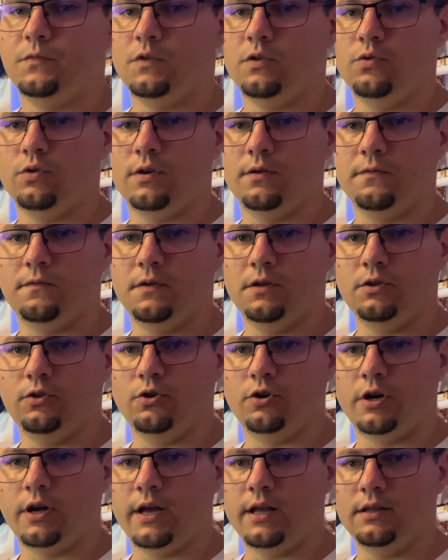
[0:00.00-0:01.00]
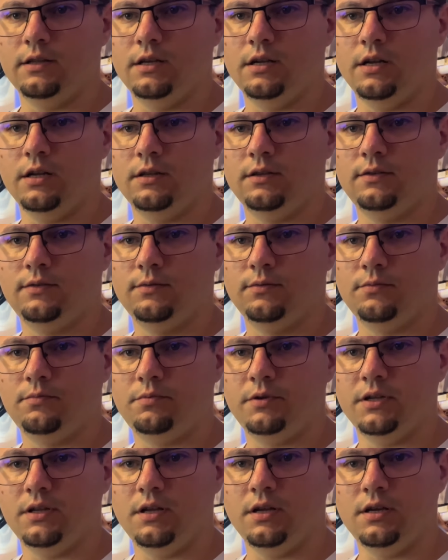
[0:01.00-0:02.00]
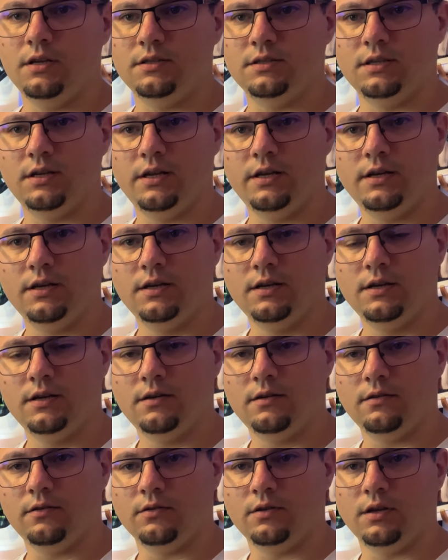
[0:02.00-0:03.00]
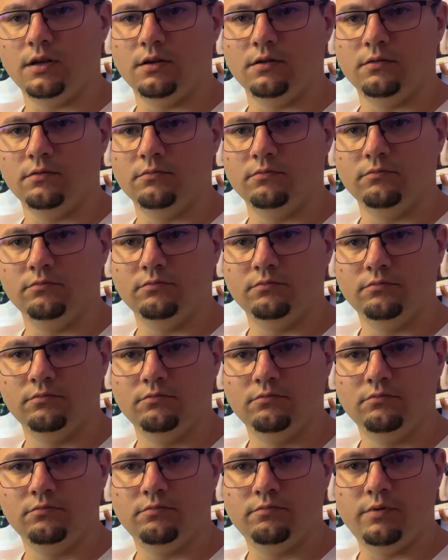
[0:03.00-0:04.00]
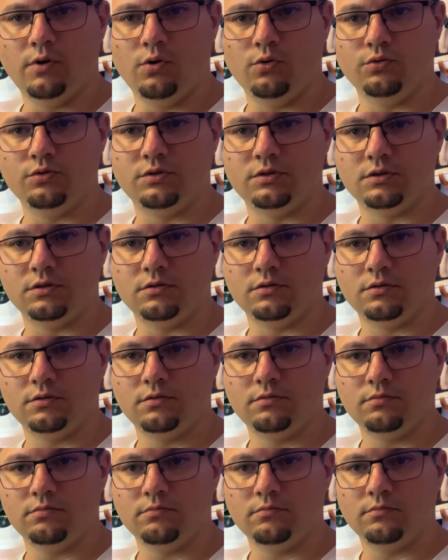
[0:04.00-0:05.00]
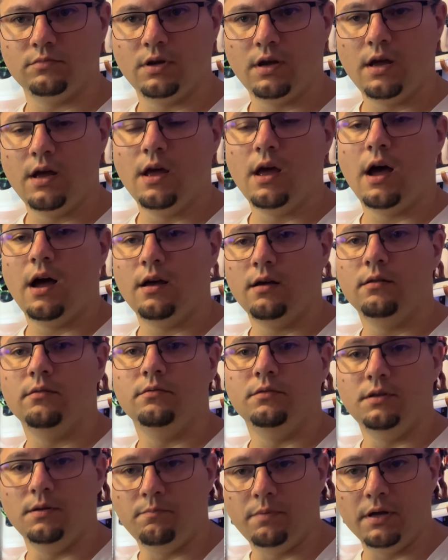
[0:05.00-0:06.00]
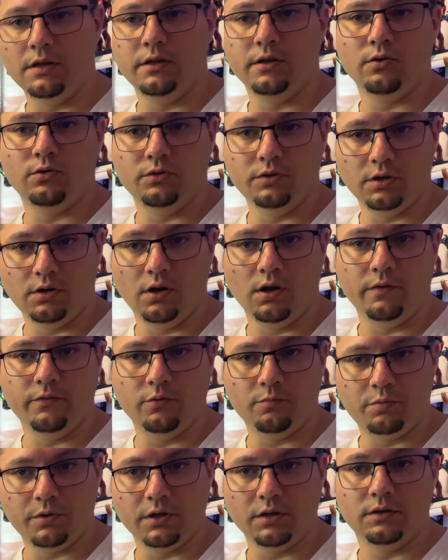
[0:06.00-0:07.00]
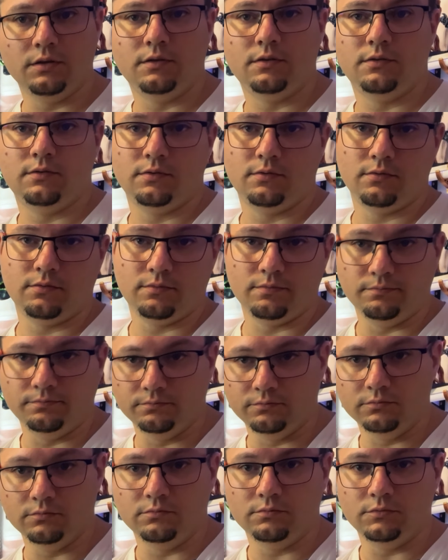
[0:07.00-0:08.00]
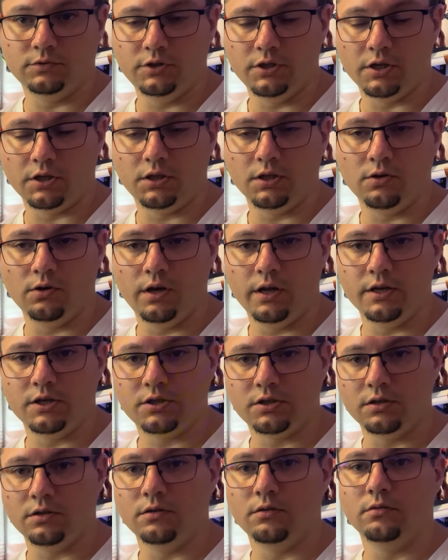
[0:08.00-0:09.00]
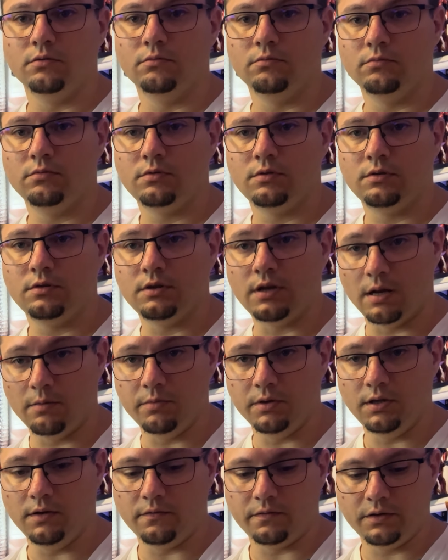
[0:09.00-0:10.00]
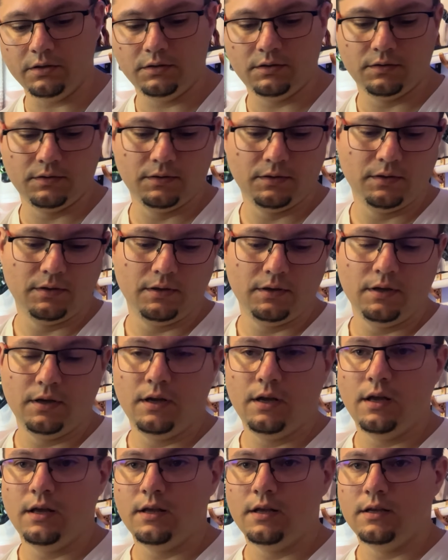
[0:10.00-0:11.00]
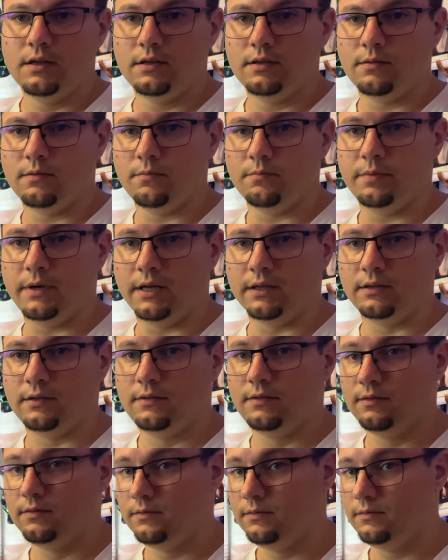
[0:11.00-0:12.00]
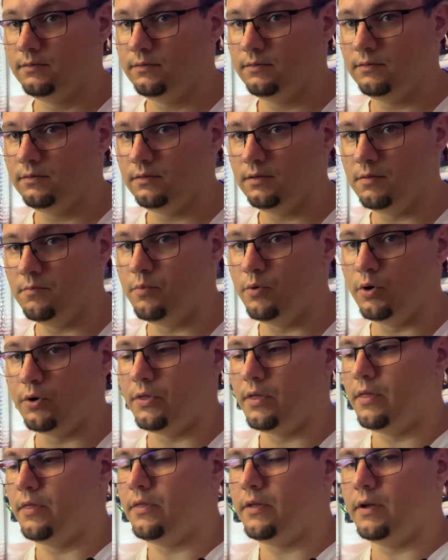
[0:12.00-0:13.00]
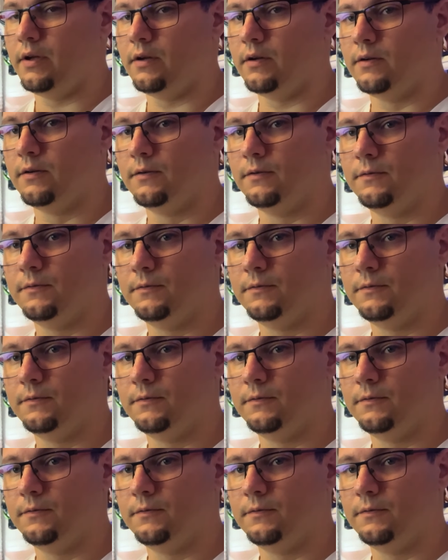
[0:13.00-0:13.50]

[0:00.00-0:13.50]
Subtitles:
You can fit your hand in it pretty easily. You can pose depending on the glove you print. The articulation can be different, but important thing,